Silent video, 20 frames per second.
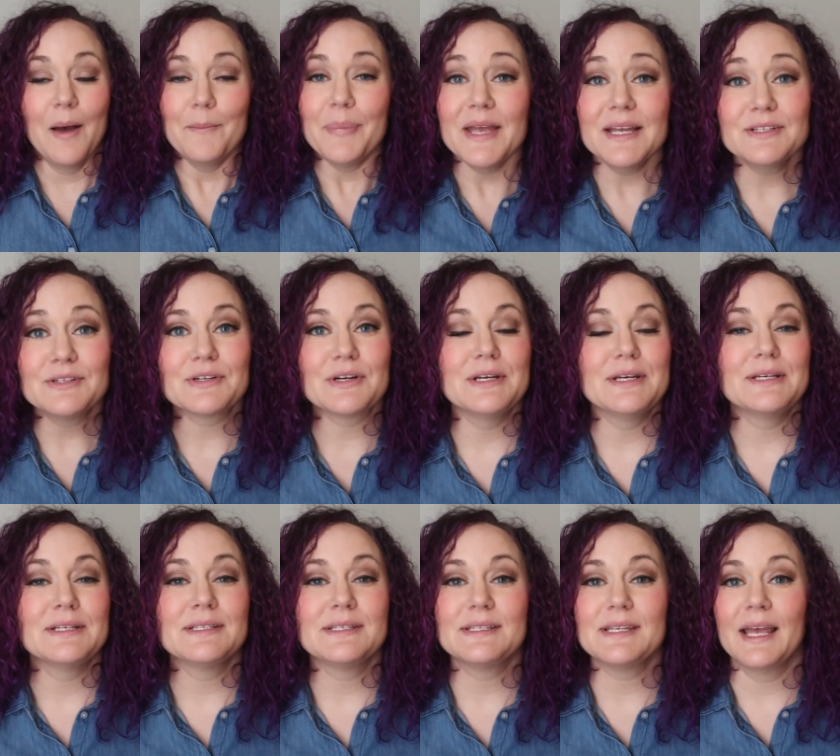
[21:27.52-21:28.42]

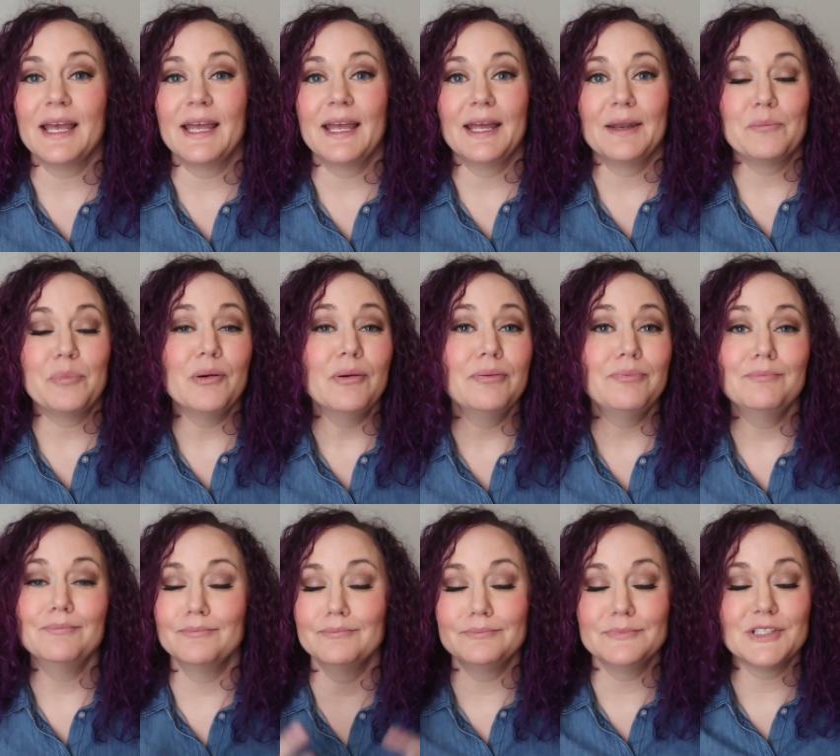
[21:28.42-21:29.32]
Pinterest and
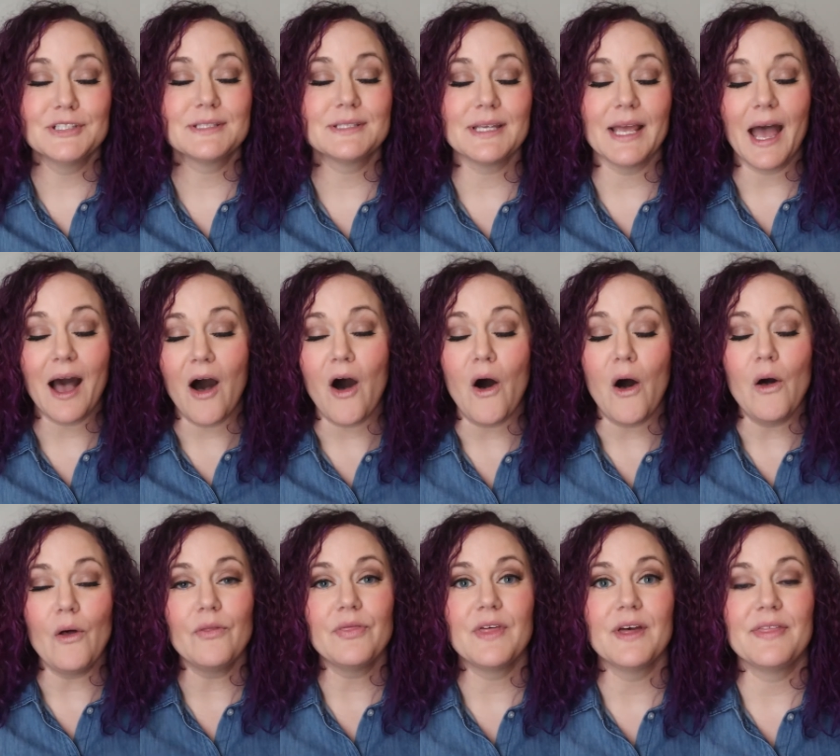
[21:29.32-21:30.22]
just
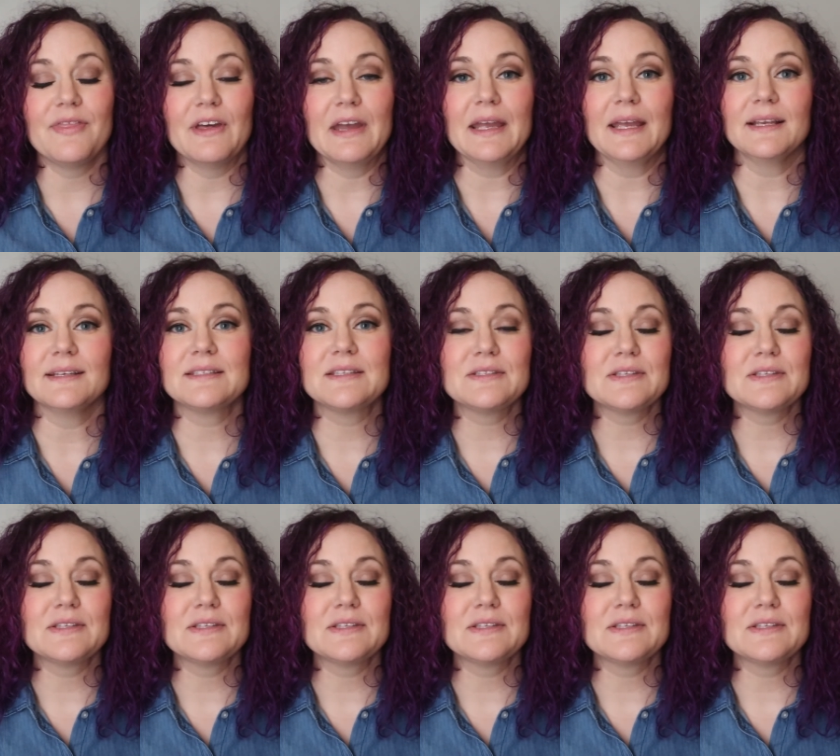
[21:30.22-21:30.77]
all the things.